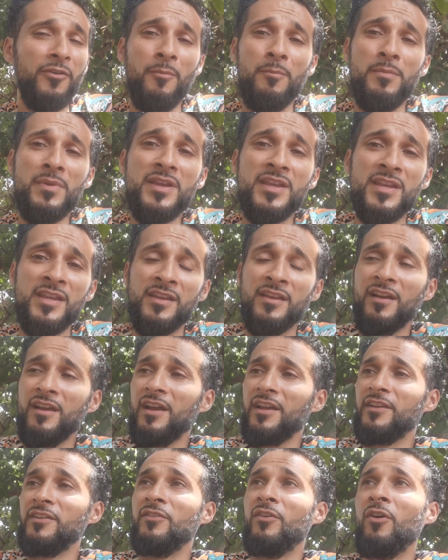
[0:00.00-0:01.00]
For me,
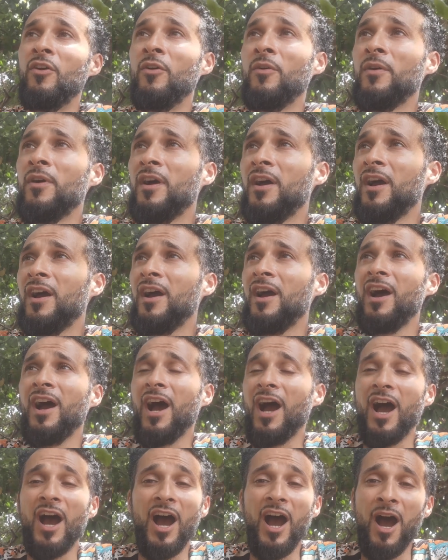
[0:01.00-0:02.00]

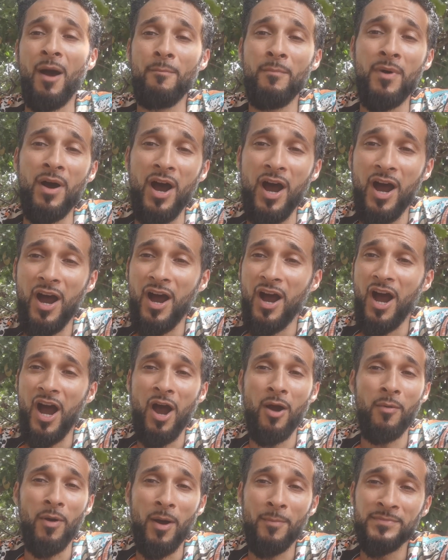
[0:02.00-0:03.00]

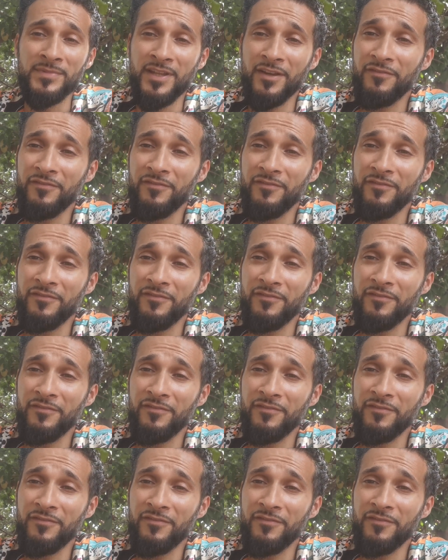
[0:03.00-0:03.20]
I'm